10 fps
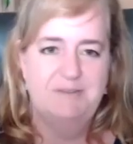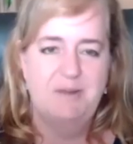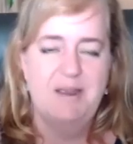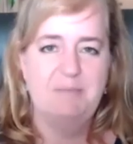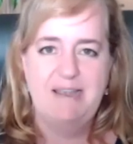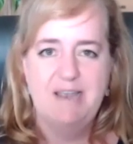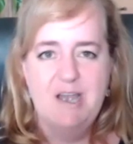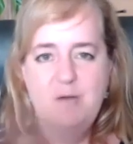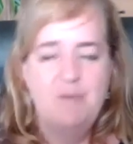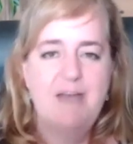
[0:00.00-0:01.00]
drawing a blank.
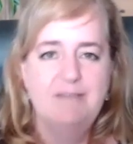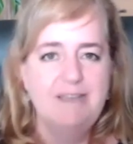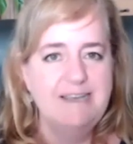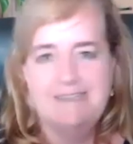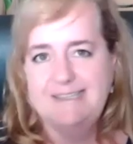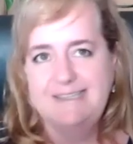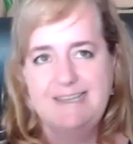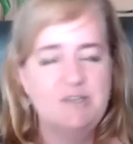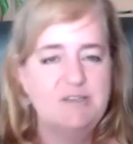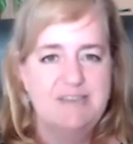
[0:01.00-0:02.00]
We have like
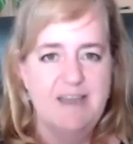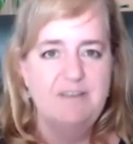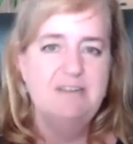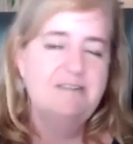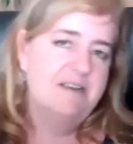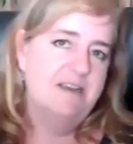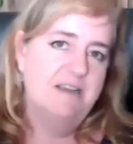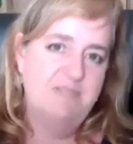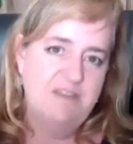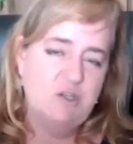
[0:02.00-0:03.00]
6 or 7
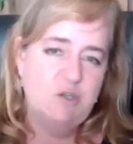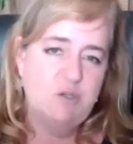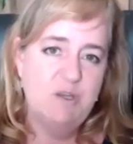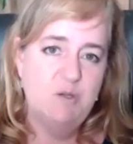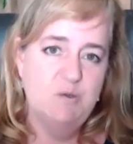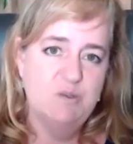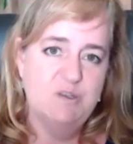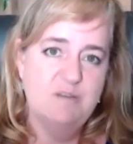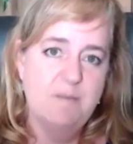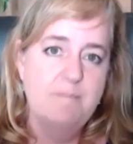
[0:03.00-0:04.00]
investors we
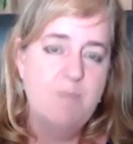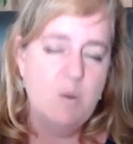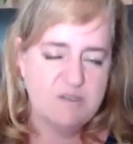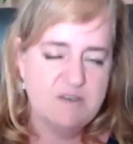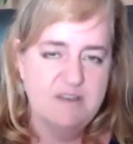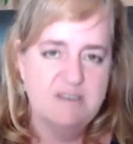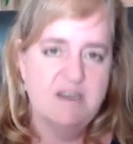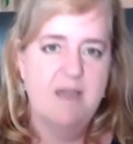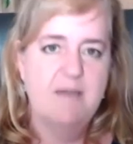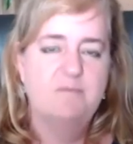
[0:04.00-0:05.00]
use most of the
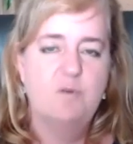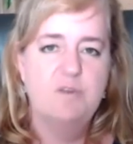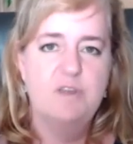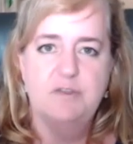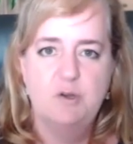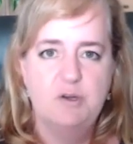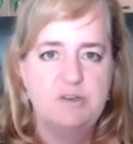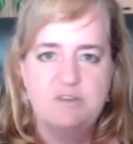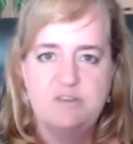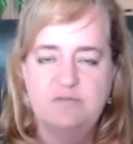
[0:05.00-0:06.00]
time for the
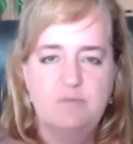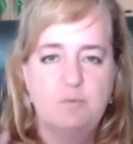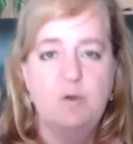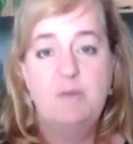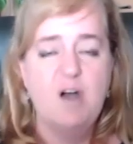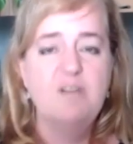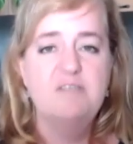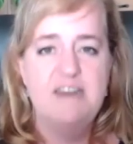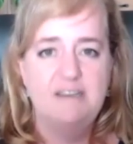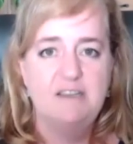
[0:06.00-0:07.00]
third, what we
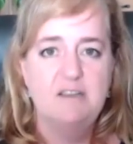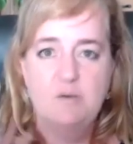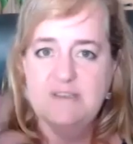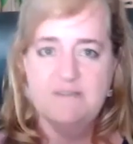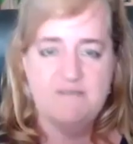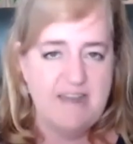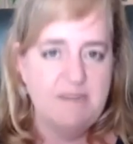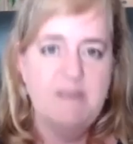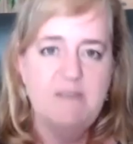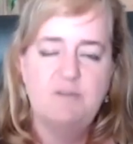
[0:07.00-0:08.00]
call vanilla loans, the
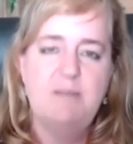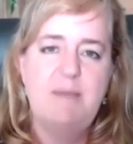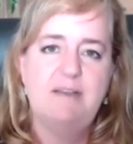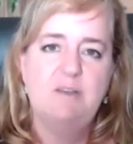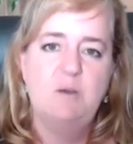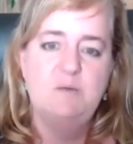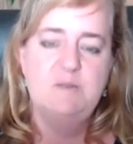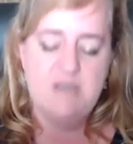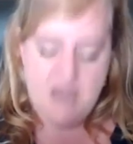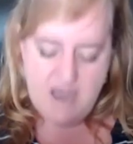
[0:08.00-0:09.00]
Fannie Mae, Freddie Mac
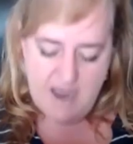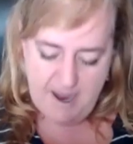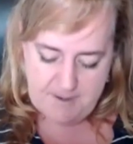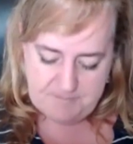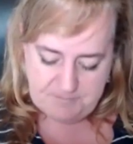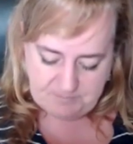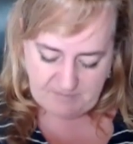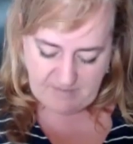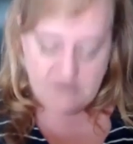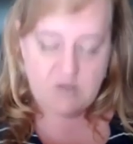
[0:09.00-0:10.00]
loans. And
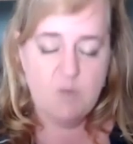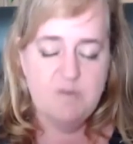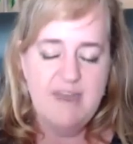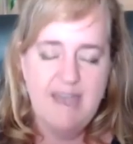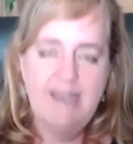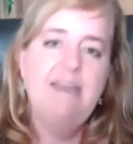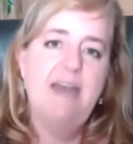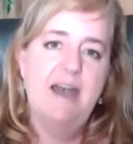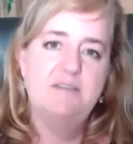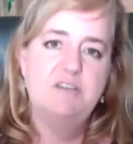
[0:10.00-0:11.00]
so
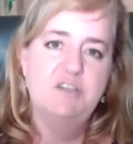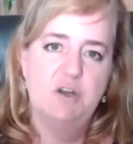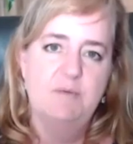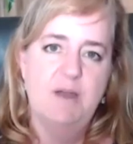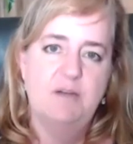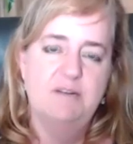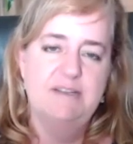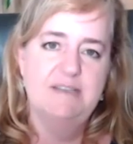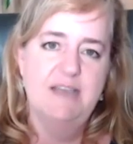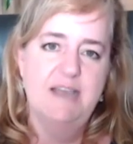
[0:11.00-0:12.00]
they have to turn
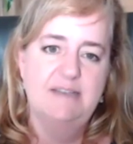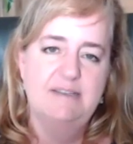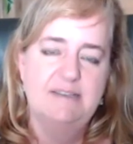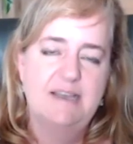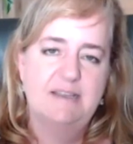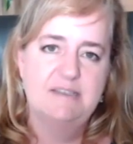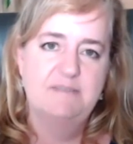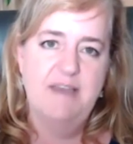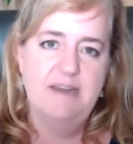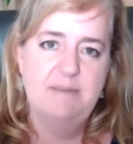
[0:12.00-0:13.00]
around and sell it
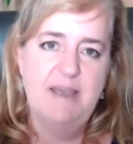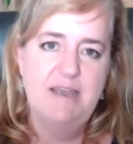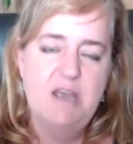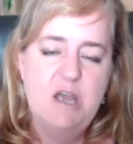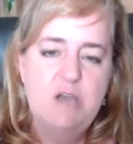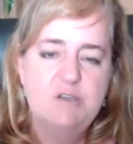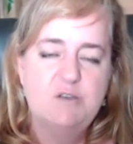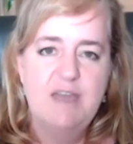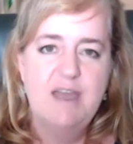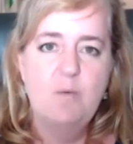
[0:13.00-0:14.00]
to Fannie Mae.
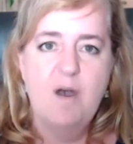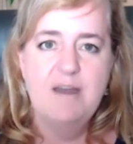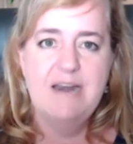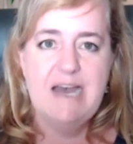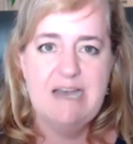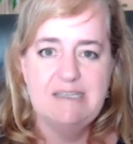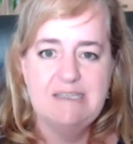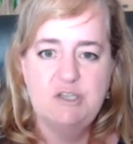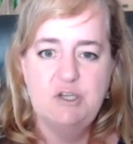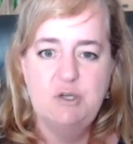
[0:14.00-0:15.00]
So they want
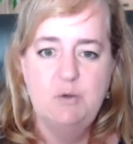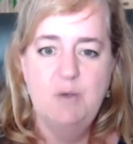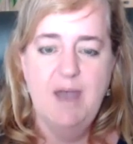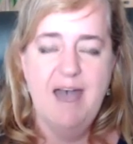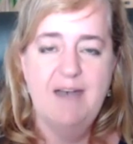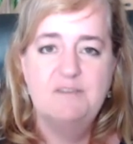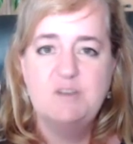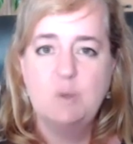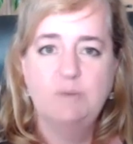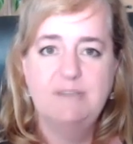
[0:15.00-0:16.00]
us to have
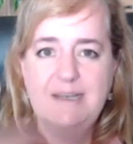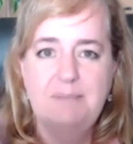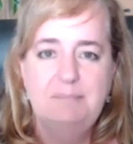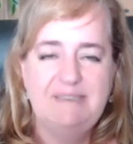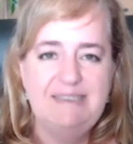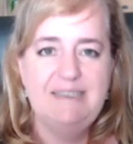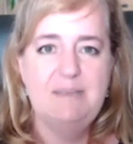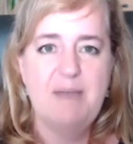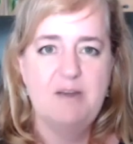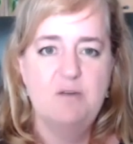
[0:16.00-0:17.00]
sold it
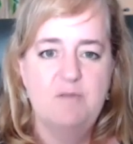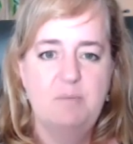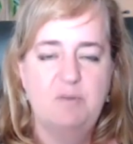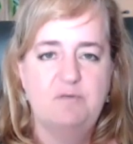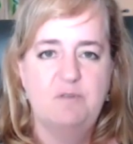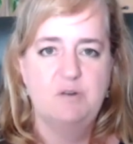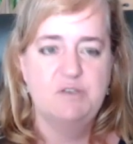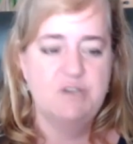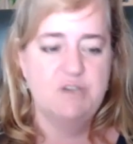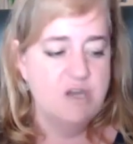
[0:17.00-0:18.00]
completely by November
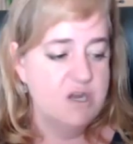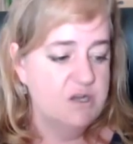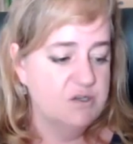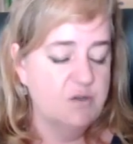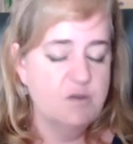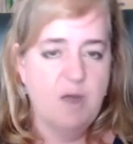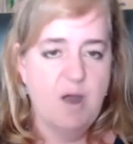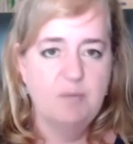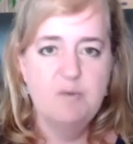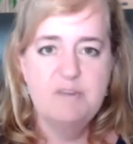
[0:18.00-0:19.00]
1st. So the
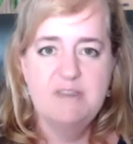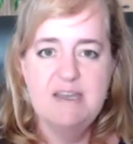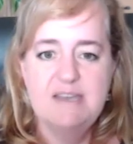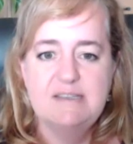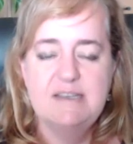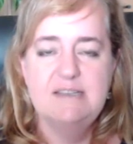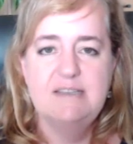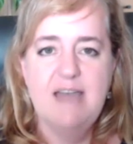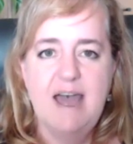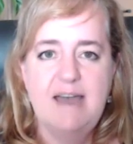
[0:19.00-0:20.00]
problem with this
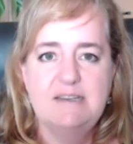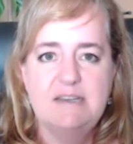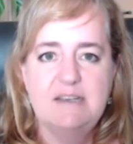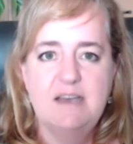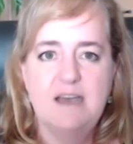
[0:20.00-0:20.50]
is that